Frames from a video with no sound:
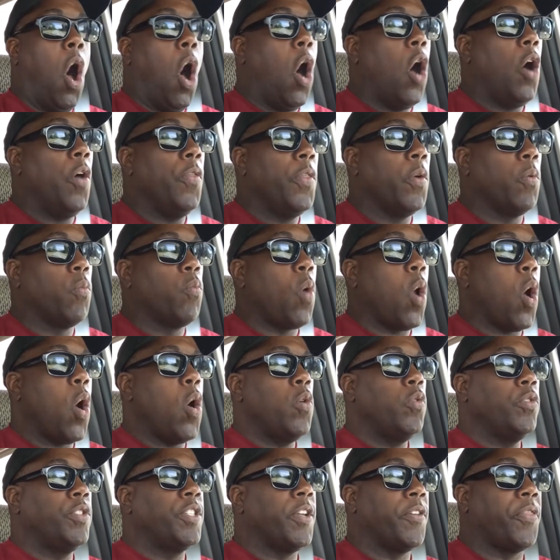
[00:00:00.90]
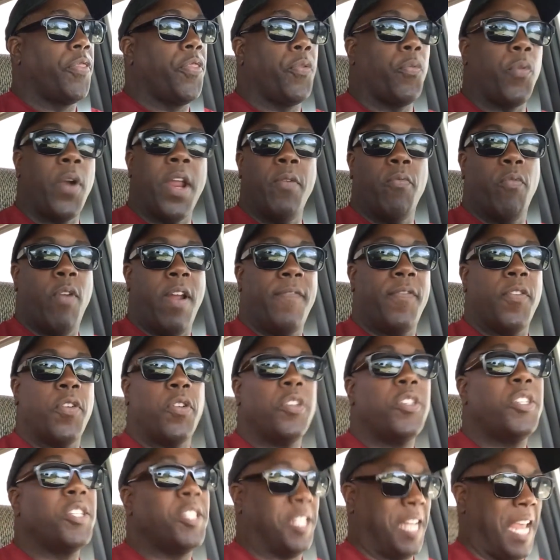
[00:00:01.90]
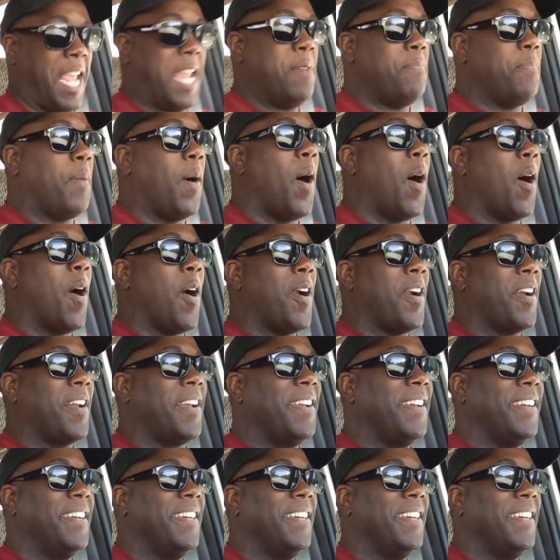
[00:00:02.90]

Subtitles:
on the road to Three Rivers State Park.